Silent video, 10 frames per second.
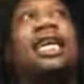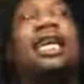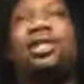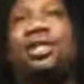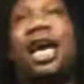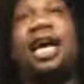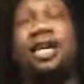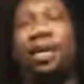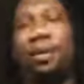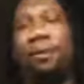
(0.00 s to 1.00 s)
he
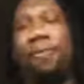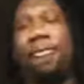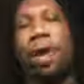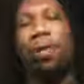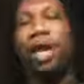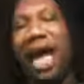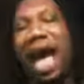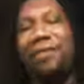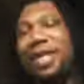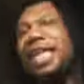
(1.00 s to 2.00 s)
said, when
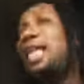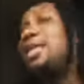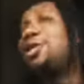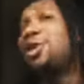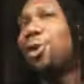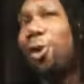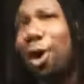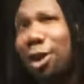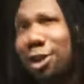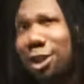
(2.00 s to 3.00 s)
having
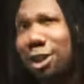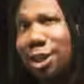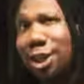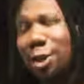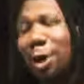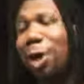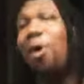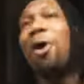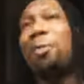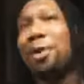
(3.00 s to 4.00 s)
intercourse with
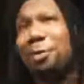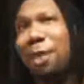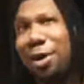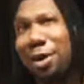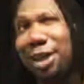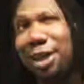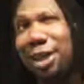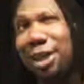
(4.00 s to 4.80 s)
corporate America,